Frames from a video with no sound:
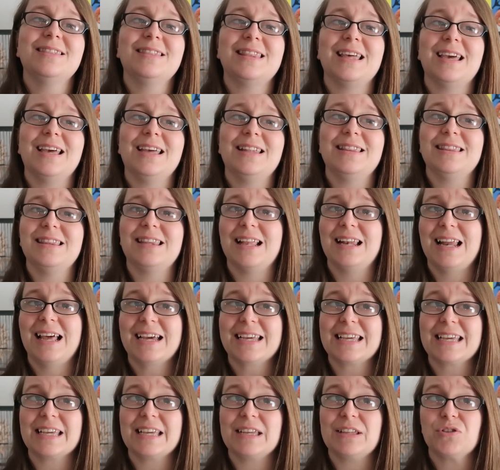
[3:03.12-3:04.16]
then they're
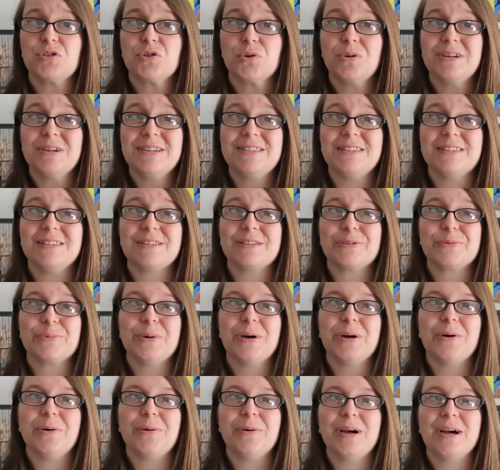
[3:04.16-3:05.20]
lacking in choices as
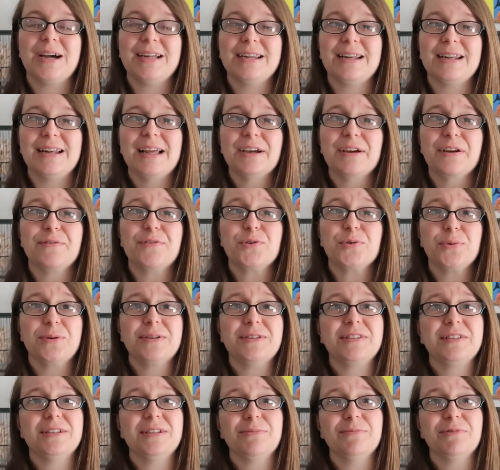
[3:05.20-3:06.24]
well. And a lack of
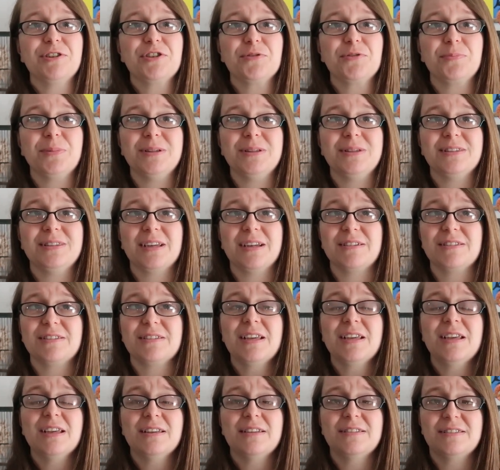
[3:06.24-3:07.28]
choice and enrichment does
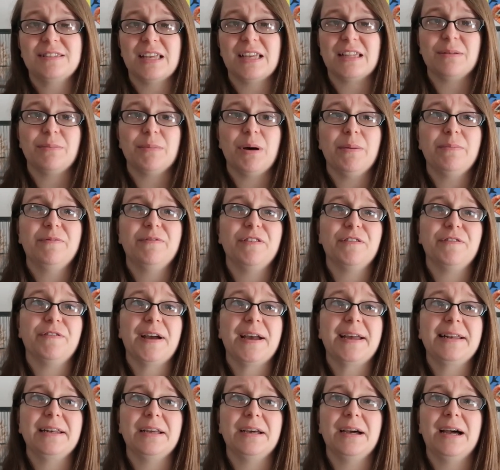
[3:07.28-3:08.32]
set them up for
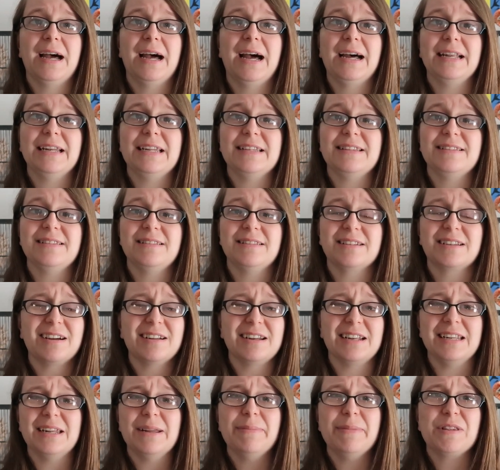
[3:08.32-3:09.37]
failure, and it
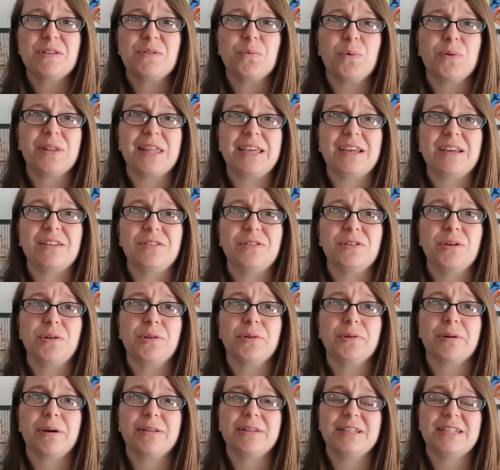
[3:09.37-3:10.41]
kind of limits what they can do
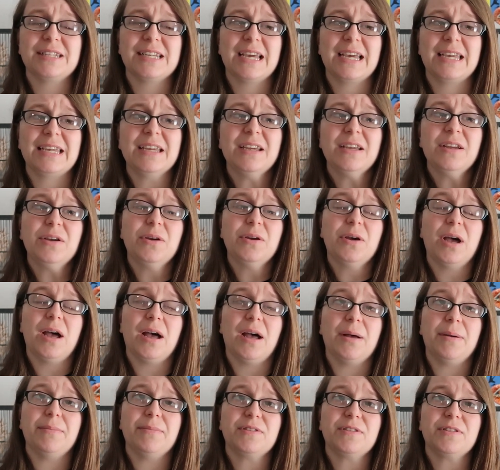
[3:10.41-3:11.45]
throughout the day.
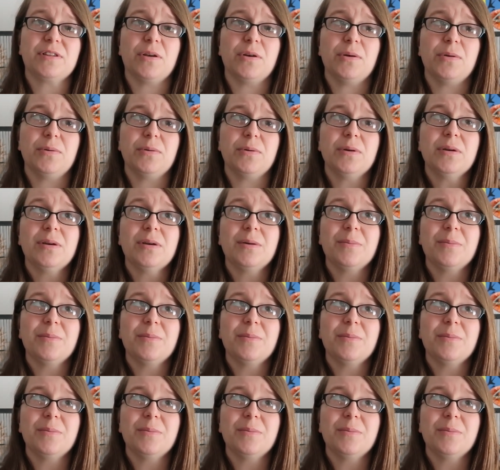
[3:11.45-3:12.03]
So